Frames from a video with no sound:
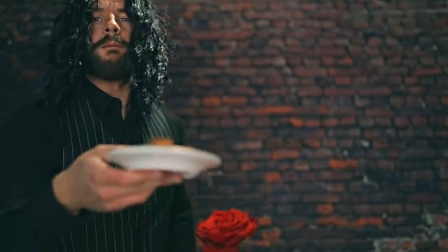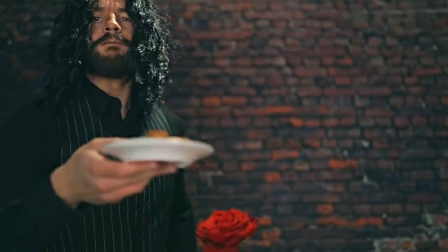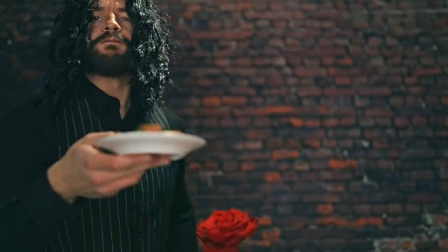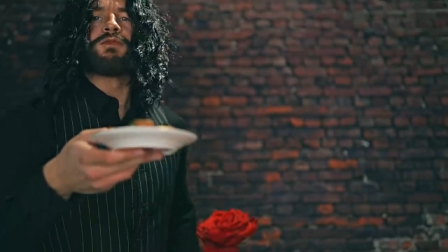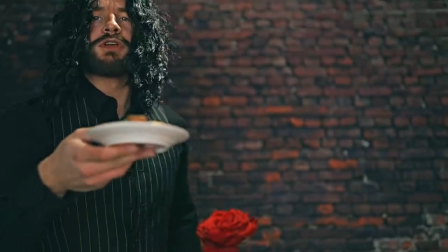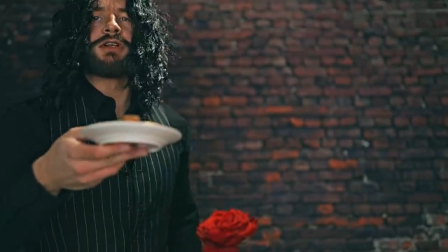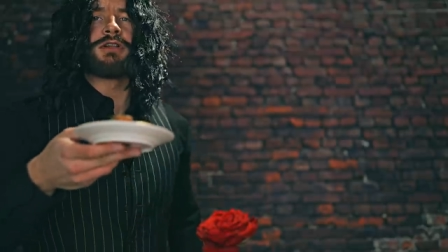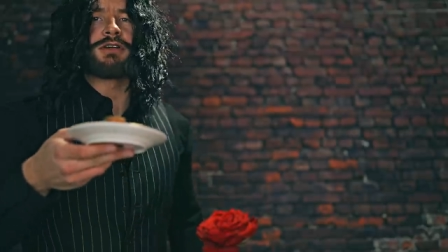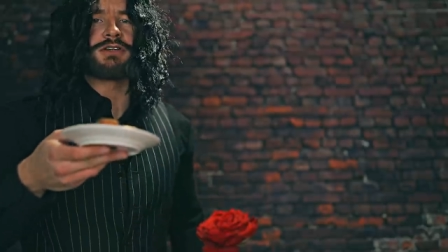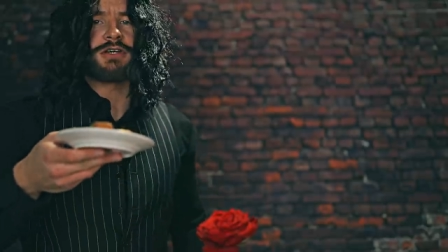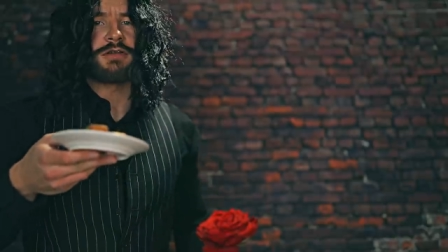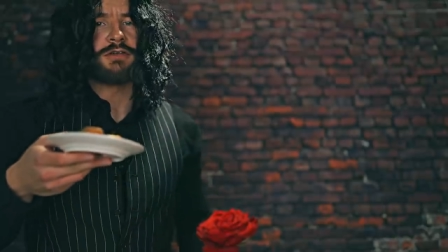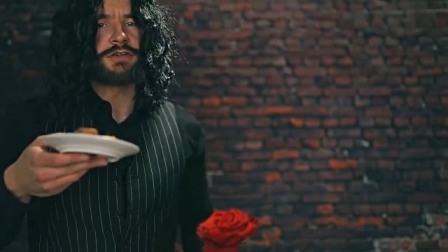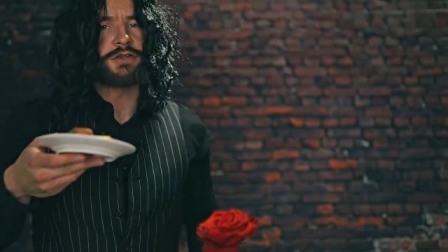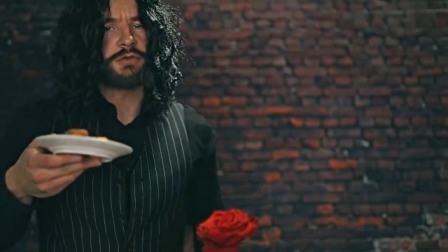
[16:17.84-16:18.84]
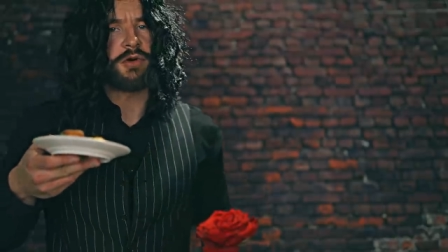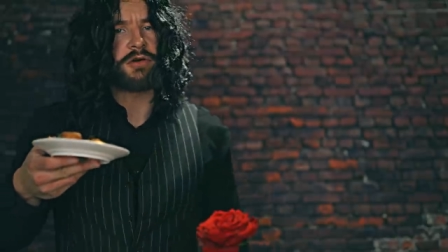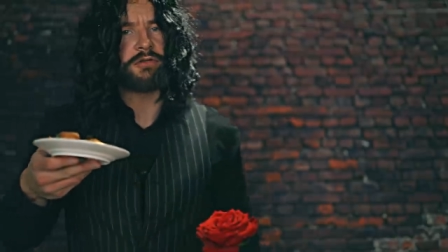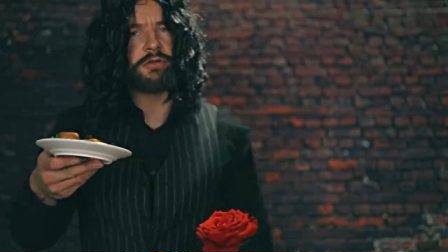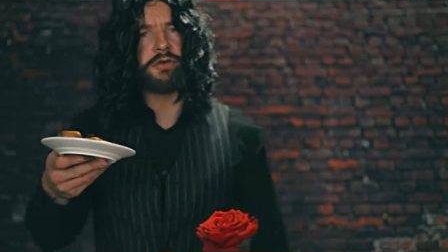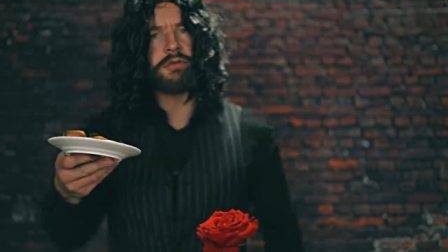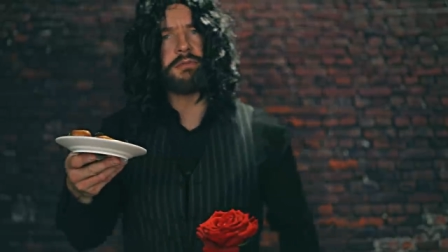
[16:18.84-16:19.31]
can I take this away
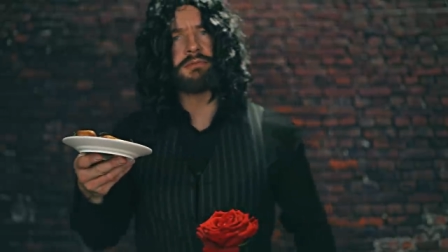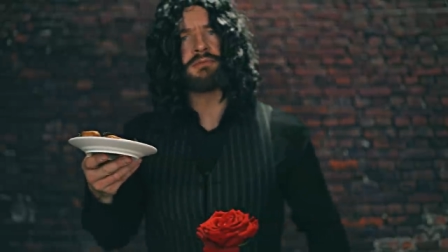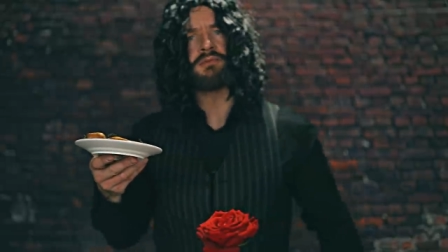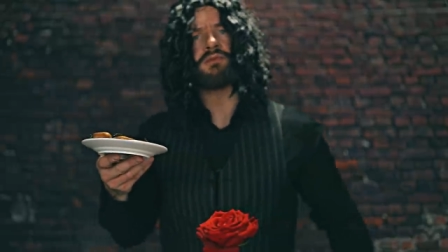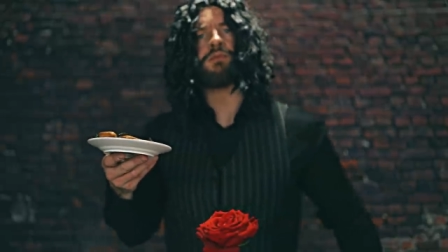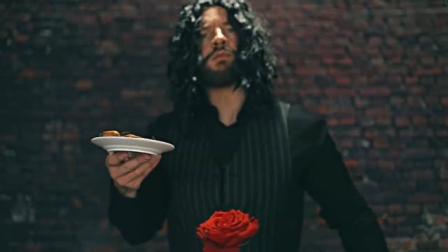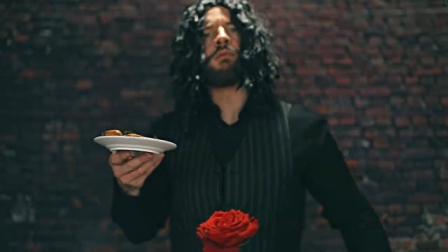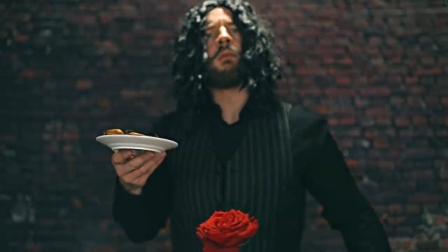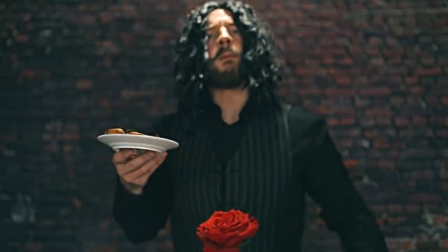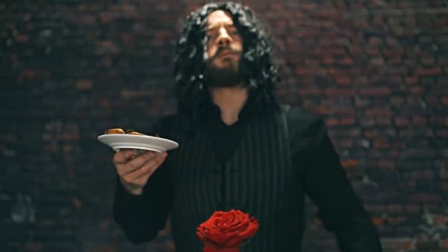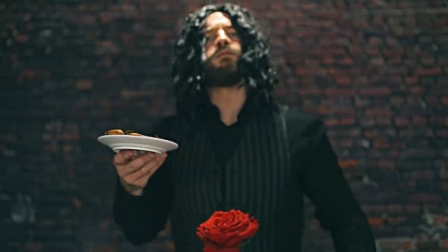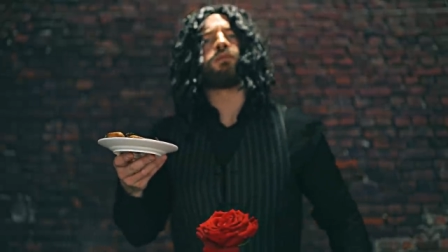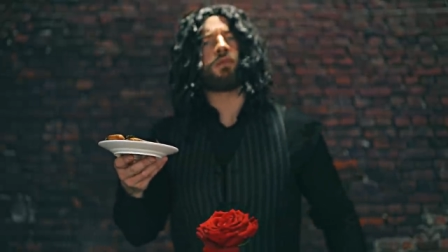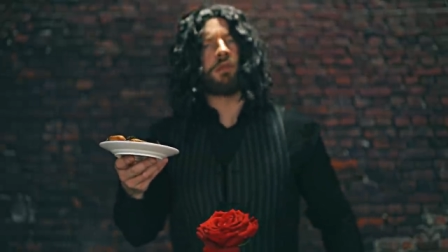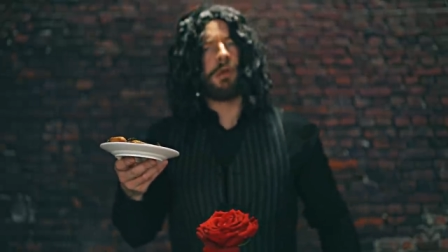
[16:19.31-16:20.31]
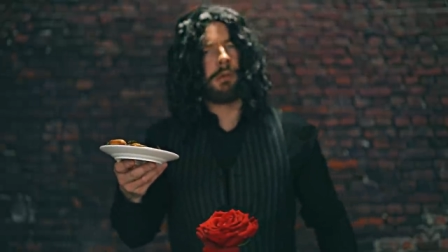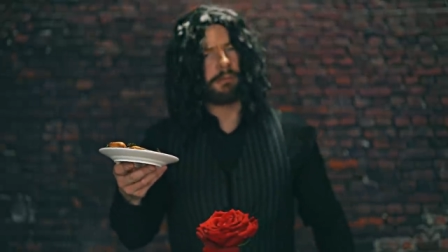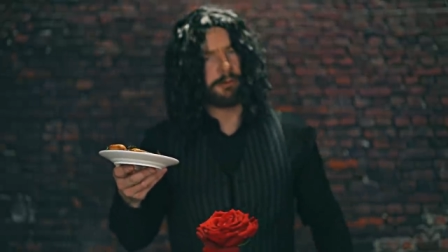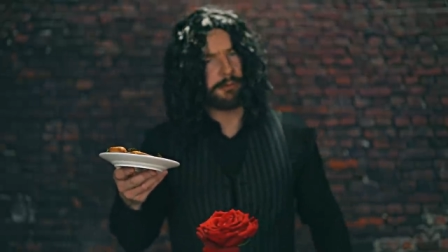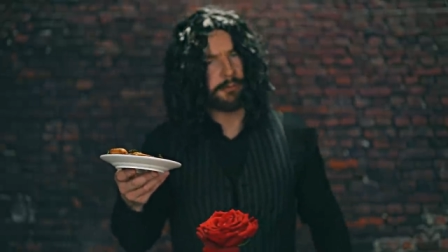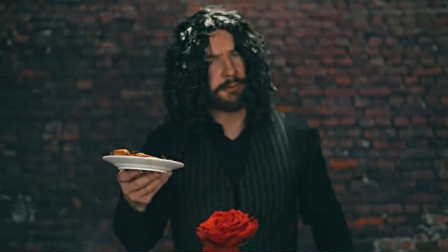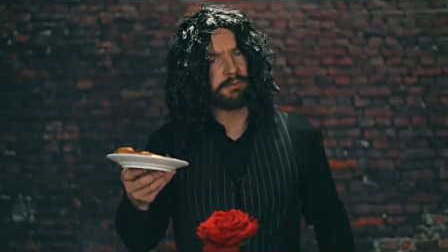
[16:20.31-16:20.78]
for you? No
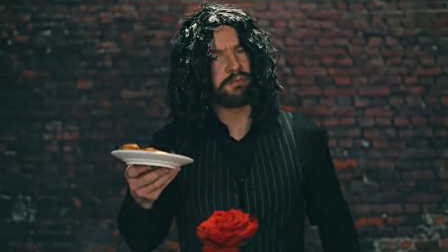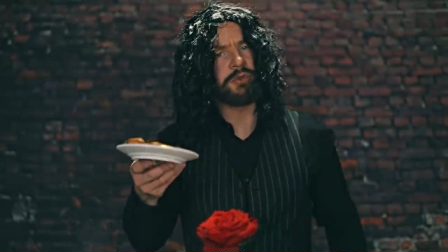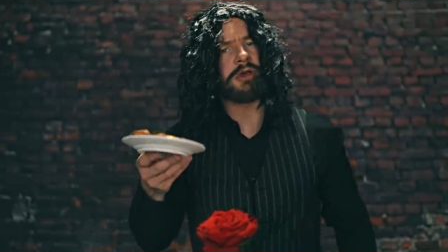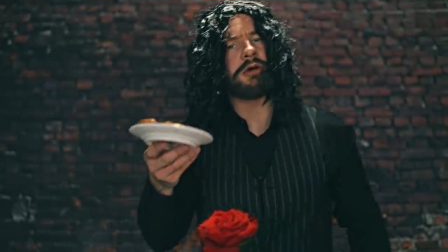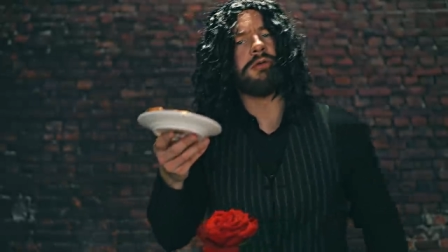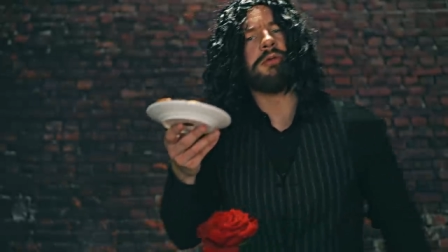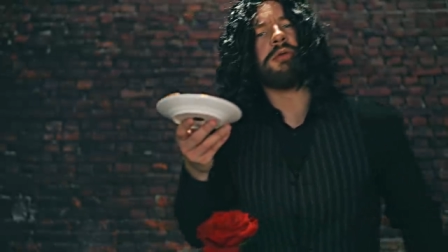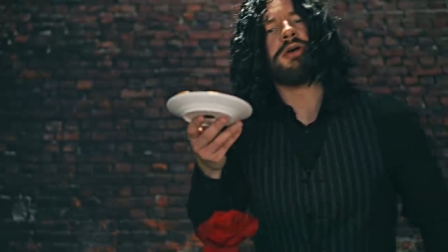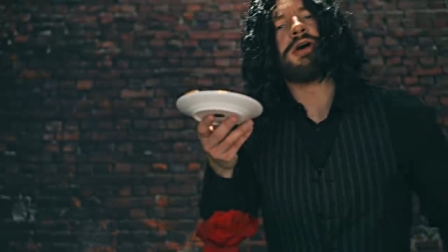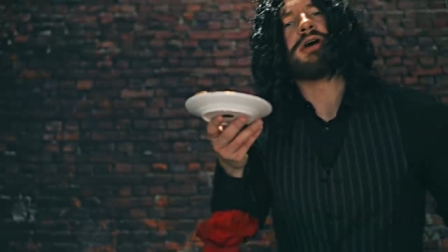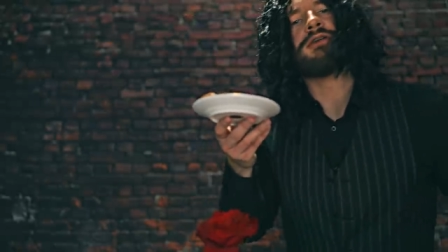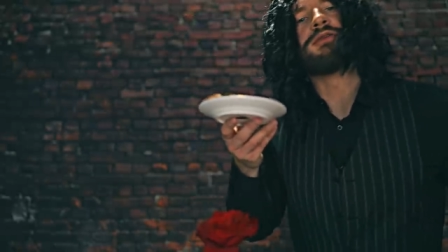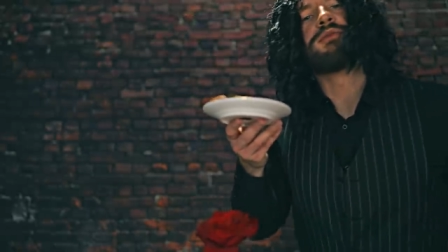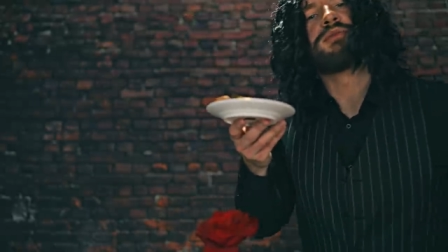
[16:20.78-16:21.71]
problem. I will be out